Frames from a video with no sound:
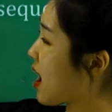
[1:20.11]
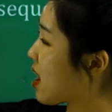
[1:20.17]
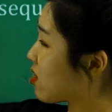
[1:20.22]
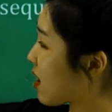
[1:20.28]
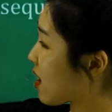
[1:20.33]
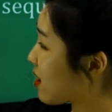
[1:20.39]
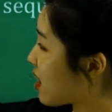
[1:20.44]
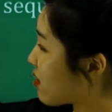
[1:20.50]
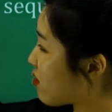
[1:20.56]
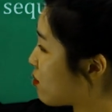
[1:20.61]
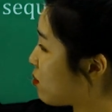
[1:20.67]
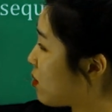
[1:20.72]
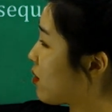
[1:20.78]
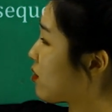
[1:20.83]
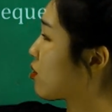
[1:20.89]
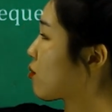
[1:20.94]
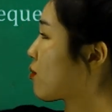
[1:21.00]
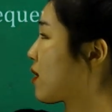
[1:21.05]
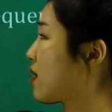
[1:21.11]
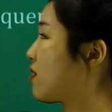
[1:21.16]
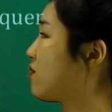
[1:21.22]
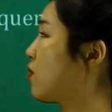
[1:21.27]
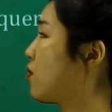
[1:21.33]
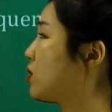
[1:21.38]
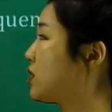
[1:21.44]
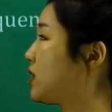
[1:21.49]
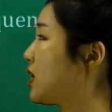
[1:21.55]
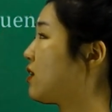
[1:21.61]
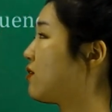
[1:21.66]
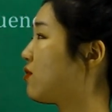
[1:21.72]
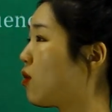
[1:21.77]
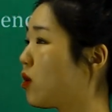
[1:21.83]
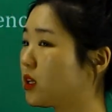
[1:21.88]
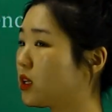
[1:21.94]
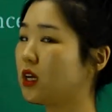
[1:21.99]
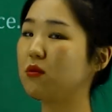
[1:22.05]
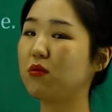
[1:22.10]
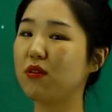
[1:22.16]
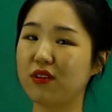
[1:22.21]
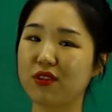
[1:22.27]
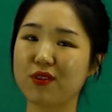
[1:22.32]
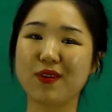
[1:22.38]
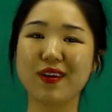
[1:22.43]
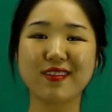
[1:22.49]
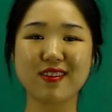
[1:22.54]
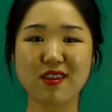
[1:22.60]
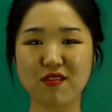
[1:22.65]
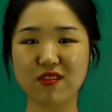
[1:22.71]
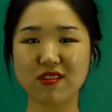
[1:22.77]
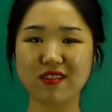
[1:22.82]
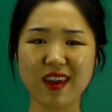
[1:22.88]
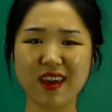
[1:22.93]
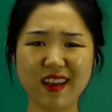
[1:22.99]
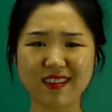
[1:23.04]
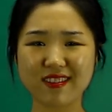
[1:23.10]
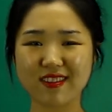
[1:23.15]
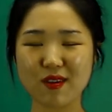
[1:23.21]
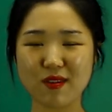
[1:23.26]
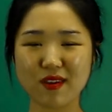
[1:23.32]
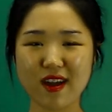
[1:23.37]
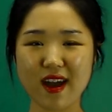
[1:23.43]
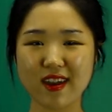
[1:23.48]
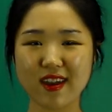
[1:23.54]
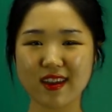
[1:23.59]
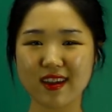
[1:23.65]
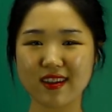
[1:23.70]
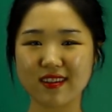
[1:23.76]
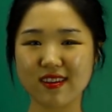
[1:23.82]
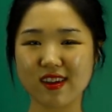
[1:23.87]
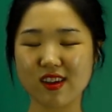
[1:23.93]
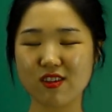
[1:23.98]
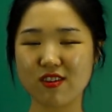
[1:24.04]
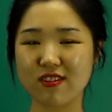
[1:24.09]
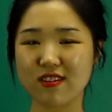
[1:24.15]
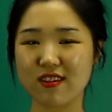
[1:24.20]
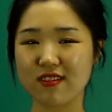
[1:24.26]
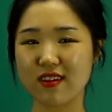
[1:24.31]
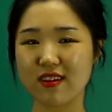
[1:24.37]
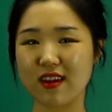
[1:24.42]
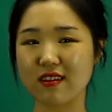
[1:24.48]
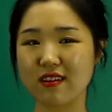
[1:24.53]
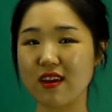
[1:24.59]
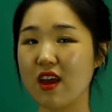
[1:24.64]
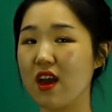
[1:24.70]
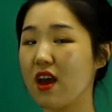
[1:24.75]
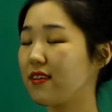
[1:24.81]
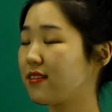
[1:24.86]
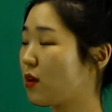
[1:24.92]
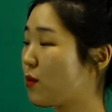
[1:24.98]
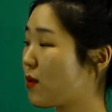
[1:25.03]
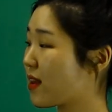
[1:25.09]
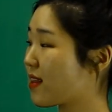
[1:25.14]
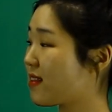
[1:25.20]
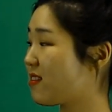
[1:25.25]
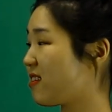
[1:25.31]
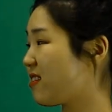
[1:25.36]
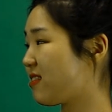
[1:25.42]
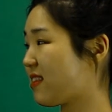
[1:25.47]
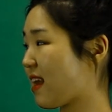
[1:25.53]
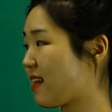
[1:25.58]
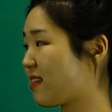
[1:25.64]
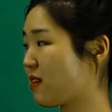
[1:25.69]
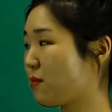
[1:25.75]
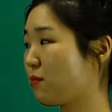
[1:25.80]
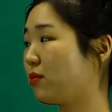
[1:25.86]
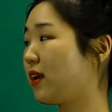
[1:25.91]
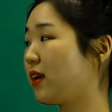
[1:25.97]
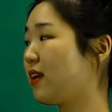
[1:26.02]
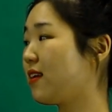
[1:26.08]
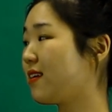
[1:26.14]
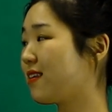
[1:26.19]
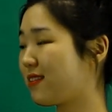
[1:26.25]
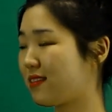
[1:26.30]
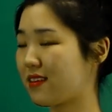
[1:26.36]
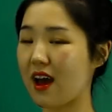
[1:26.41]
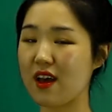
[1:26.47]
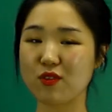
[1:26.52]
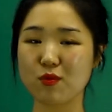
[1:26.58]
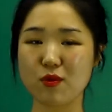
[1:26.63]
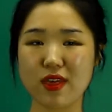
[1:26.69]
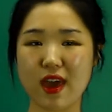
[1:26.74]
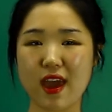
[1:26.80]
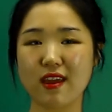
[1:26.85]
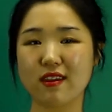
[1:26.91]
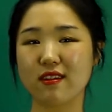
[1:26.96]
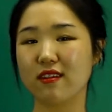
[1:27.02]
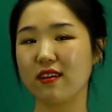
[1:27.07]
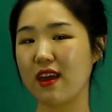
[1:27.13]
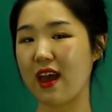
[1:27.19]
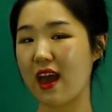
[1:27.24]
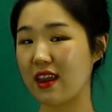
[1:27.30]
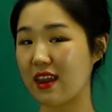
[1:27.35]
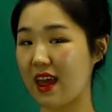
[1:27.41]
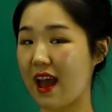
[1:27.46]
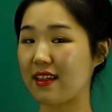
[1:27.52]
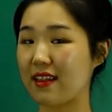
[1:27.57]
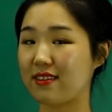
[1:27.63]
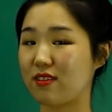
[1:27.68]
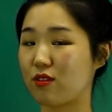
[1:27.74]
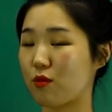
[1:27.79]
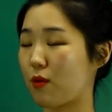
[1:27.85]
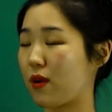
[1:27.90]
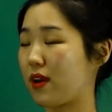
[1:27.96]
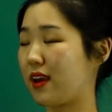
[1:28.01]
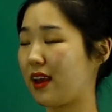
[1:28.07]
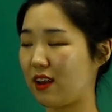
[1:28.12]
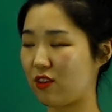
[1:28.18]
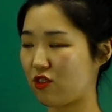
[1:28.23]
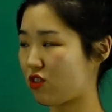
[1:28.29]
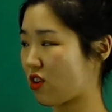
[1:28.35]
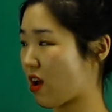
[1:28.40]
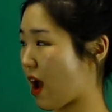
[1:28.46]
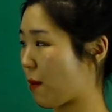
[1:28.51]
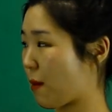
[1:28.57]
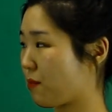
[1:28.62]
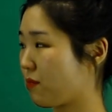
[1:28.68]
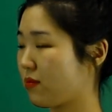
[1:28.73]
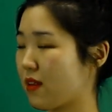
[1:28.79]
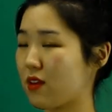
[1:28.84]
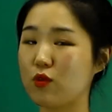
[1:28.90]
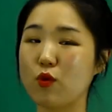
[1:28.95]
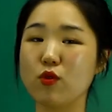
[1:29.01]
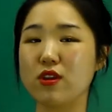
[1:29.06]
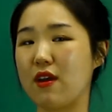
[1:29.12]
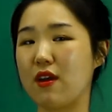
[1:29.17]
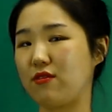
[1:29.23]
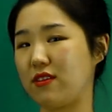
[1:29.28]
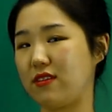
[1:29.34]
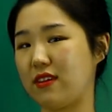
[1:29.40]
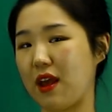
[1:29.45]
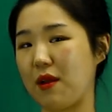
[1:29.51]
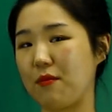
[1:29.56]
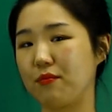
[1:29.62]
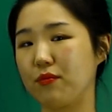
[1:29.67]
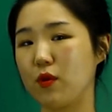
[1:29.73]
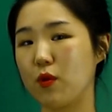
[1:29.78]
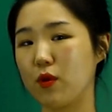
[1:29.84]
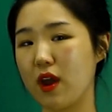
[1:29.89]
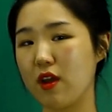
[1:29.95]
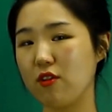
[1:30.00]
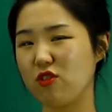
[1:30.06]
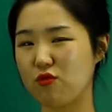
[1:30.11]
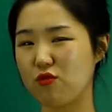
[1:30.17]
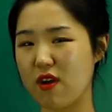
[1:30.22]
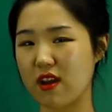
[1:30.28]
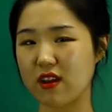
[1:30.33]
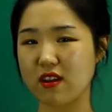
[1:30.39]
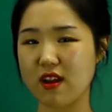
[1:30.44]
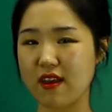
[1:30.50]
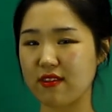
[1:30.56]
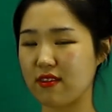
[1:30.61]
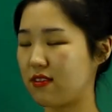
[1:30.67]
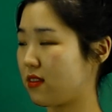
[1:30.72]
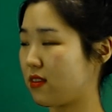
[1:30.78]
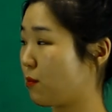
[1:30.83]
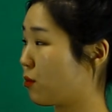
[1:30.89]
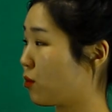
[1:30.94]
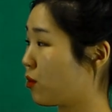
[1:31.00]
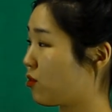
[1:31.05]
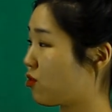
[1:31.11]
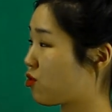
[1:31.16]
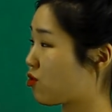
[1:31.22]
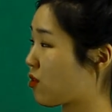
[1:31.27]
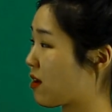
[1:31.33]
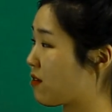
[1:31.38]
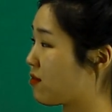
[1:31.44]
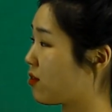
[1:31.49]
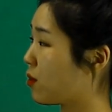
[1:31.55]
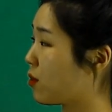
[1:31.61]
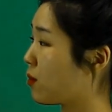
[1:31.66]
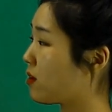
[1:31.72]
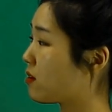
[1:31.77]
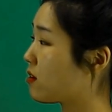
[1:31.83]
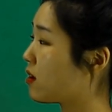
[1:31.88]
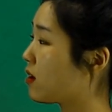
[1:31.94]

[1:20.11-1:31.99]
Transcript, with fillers: 11 plus 3 is 14, 14 plus 3 is 17, so it kind of continues, doesn't it? So we can just say simply starts with 8 and add 3 each time. That's all you have to say. Okay, just write it nice and simple and straightforward.